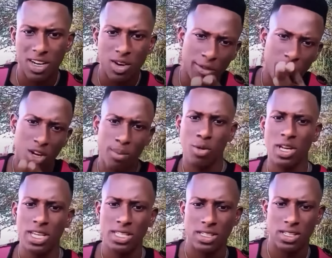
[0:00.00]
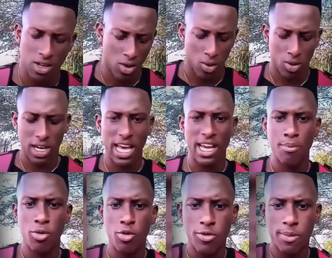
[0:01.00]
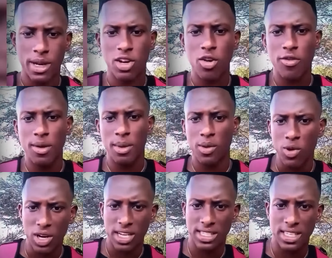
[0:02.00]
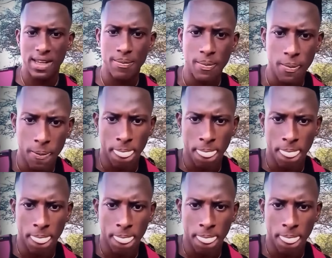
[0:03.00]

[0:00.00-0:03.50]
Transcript: Enough on the police, I don't like proof on the government workers, them.